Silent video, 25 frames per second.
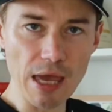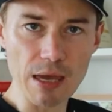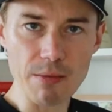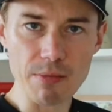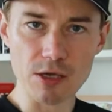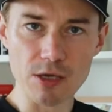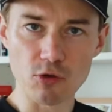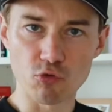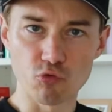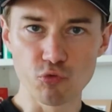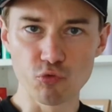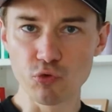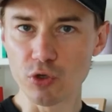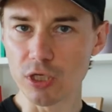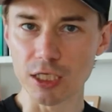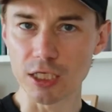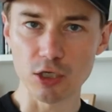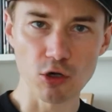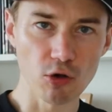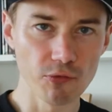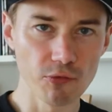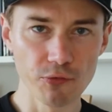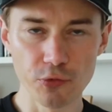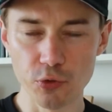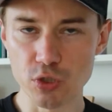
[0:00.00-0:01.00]
be really
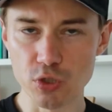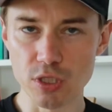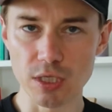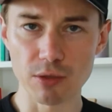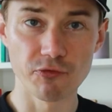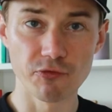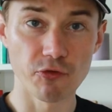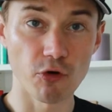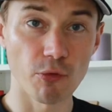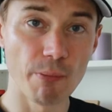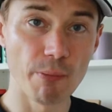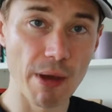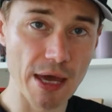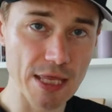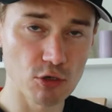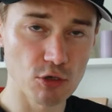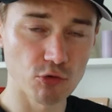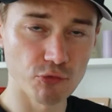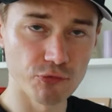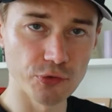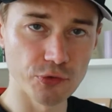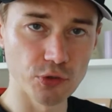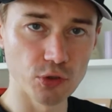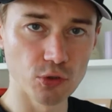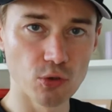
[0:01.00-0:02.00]
confusing for many
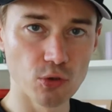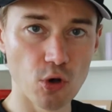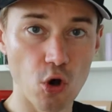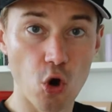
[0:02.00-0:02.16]
of you